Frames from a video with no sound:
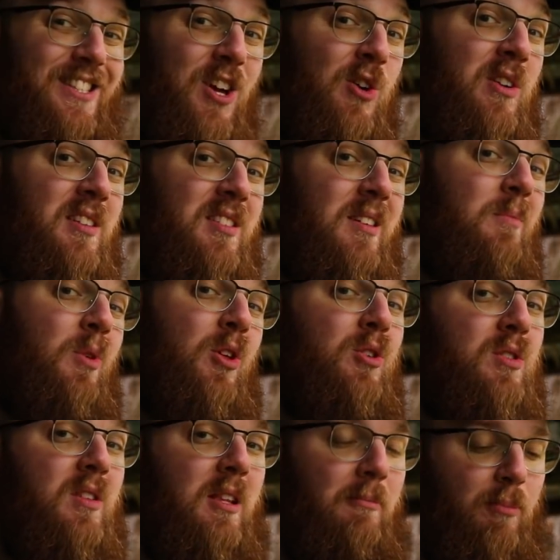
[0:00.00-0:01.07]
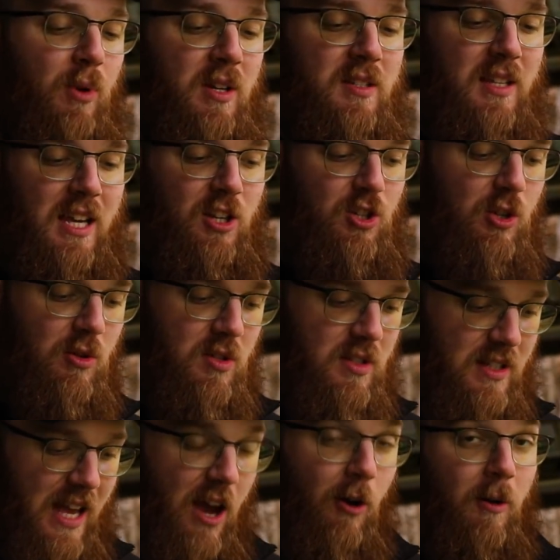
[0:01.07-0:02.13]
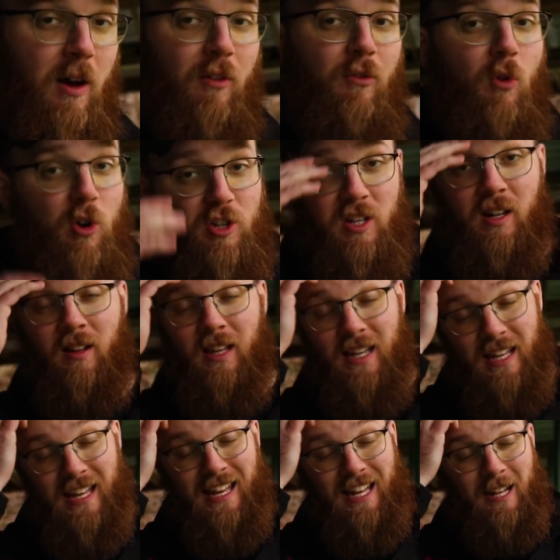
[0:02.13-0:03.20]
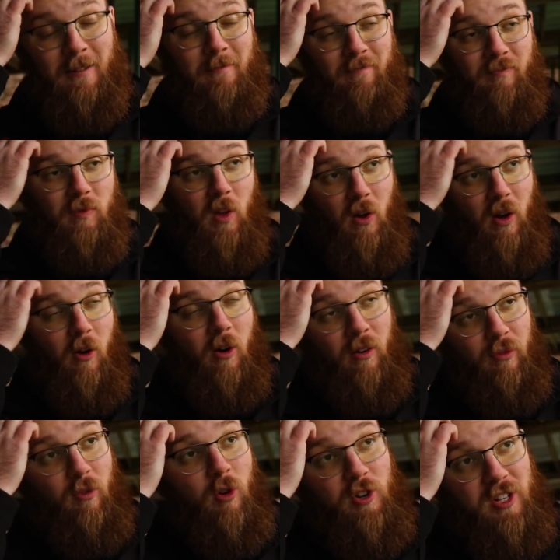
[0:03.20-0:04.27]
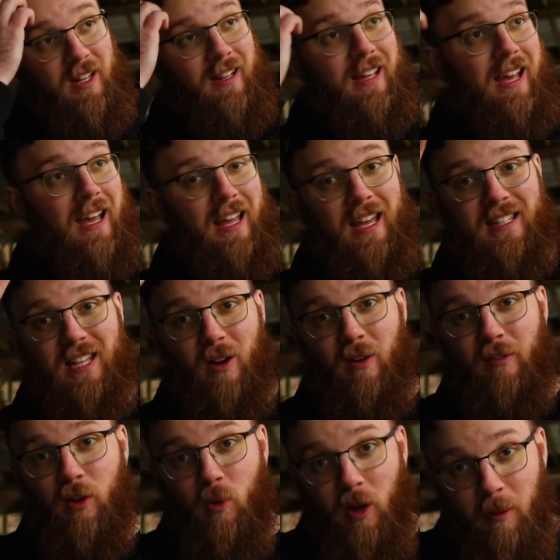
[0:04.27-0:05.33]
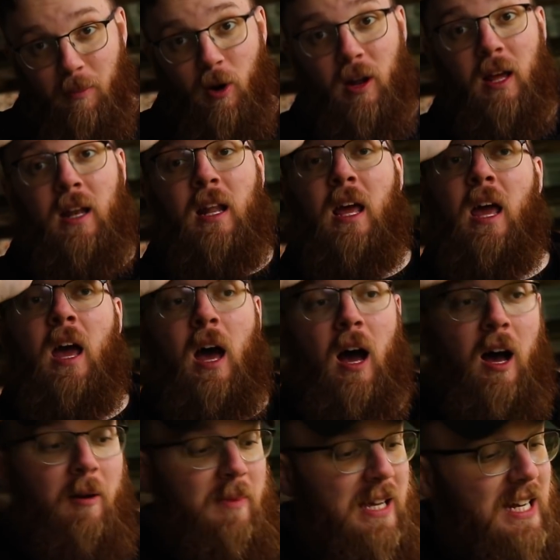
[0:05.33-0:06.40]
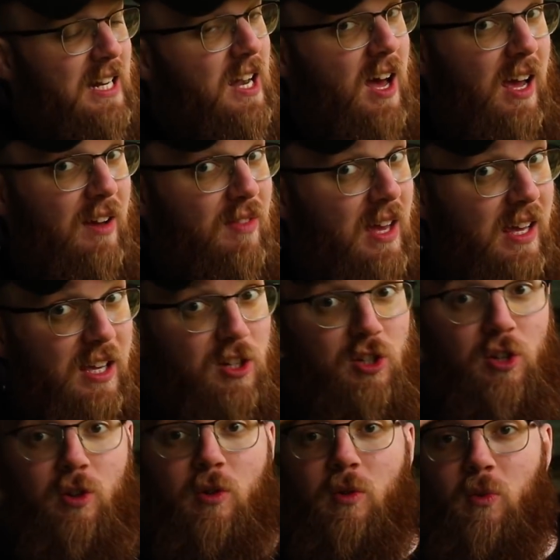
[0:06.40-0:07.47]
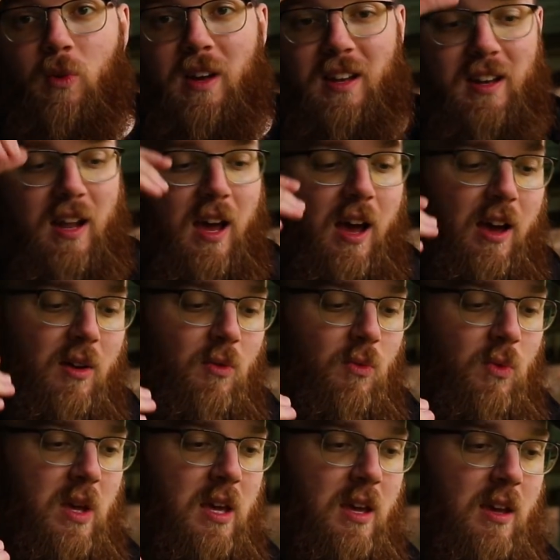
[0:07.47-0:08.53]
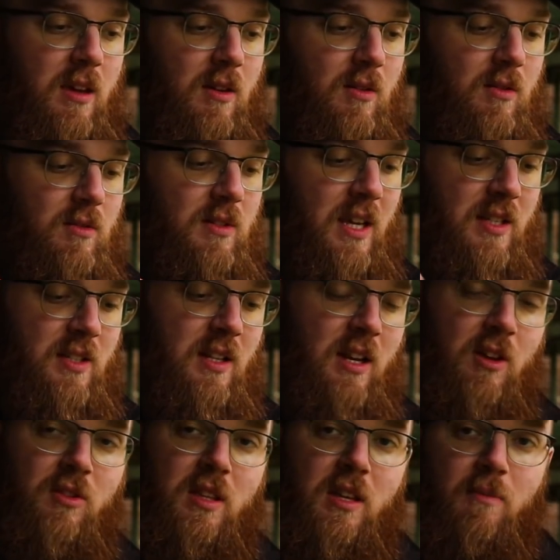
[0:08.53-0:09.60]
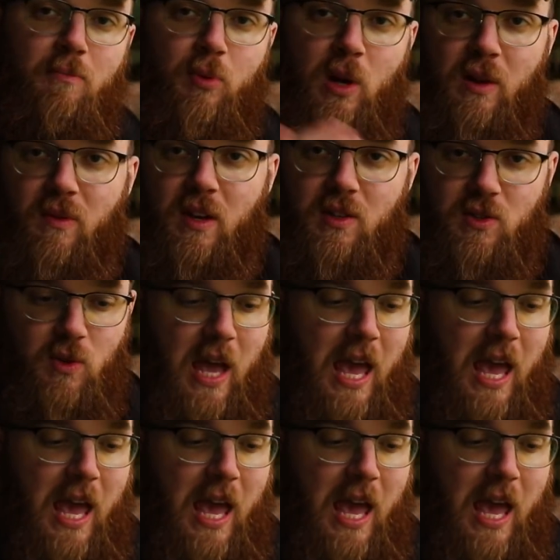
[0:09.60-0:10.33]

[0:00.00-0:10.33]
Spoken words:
notice some of those limp wrist issues. Now, unfortunately, or fortunately, I guess, however you want to put it, he did not have that issue when we tested out the previous